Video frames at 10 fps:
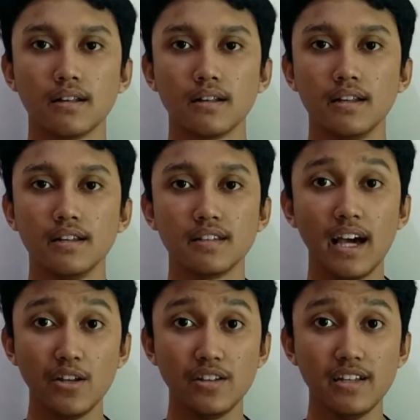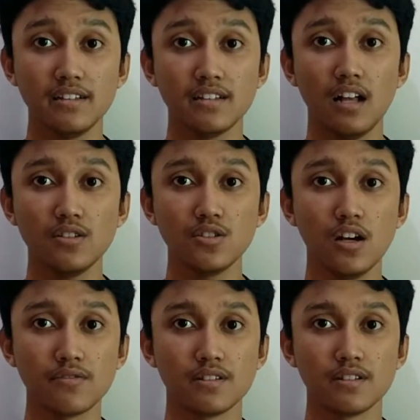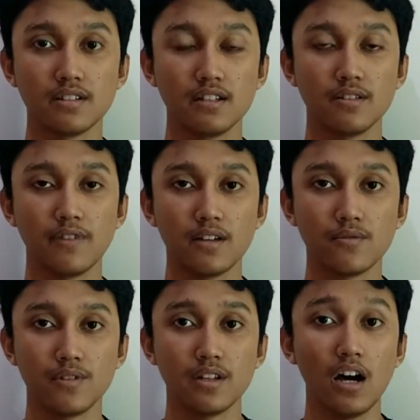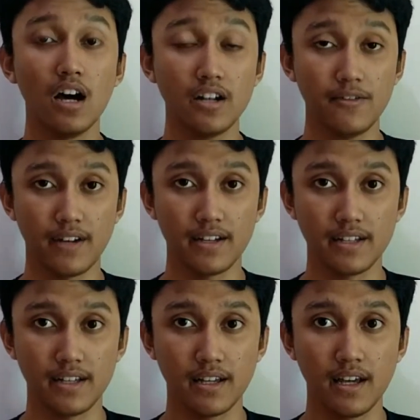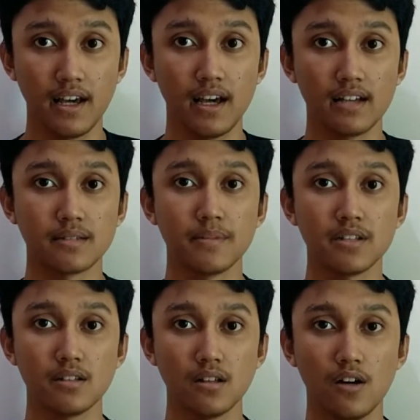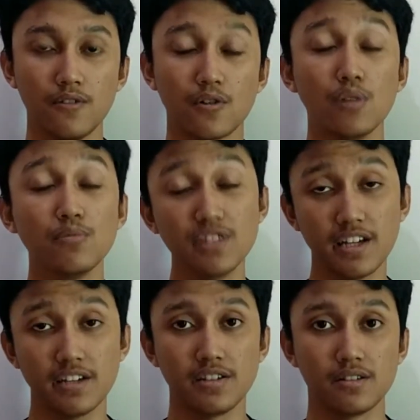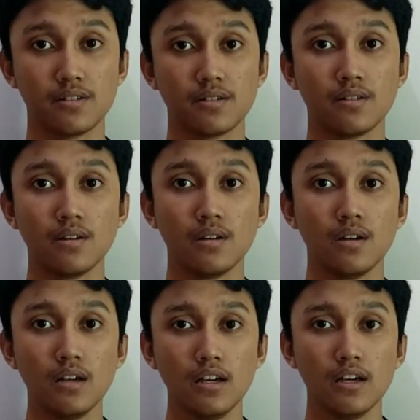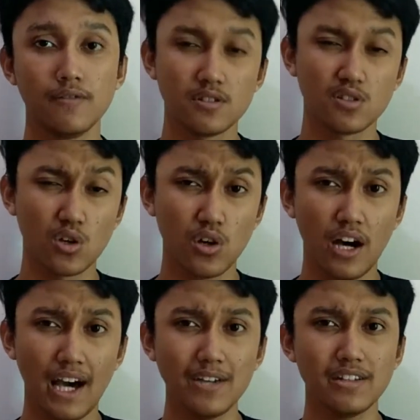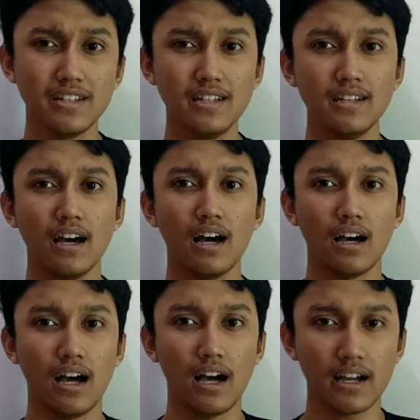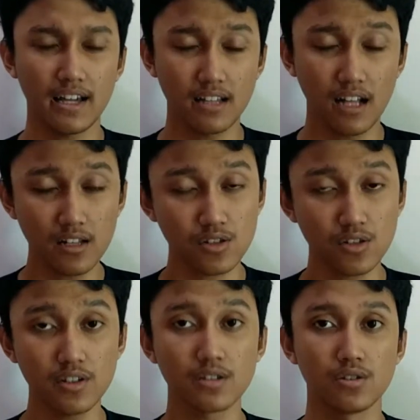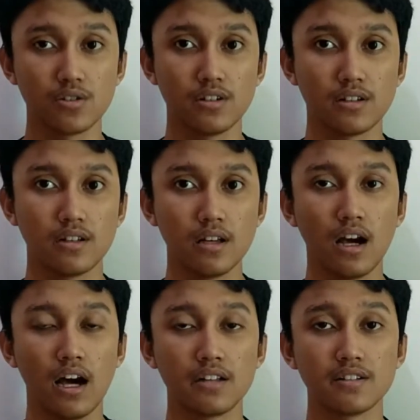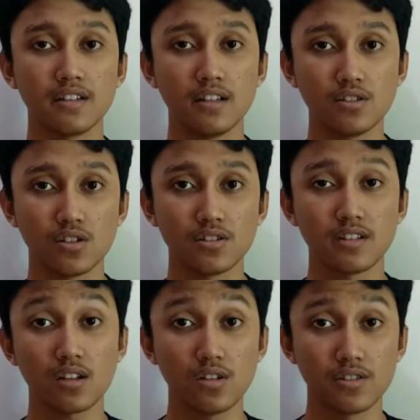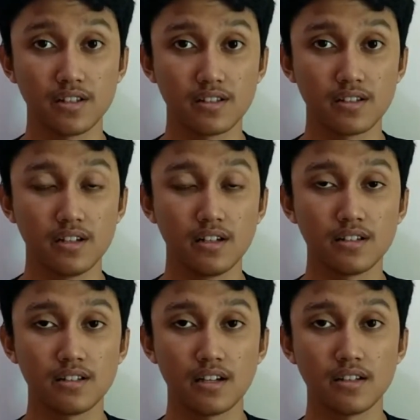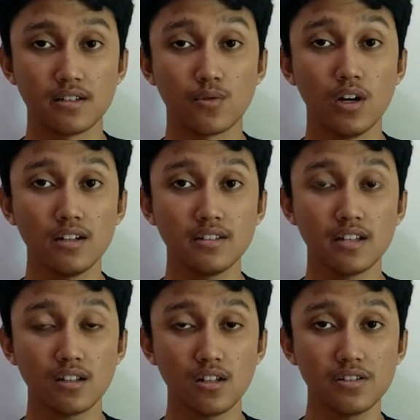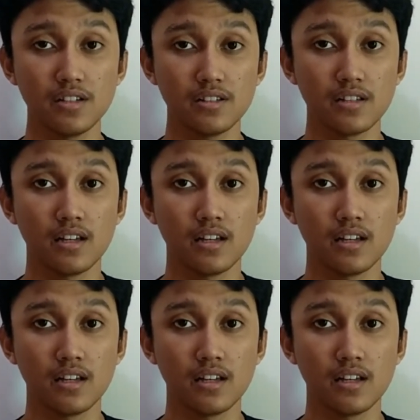This IoT is also often identified with RFID as a method of communication. Even so, IoT can also include other sensor technologies such as wireless technologies